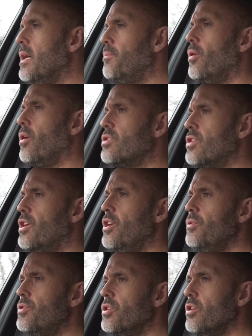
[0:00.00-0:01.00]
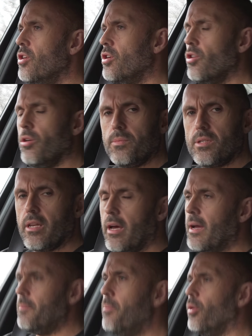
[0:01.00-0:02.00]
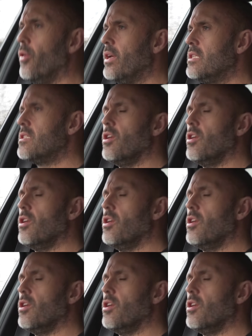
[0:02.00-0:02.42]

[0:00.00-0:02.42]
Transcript: prosecution, or up to 9 points,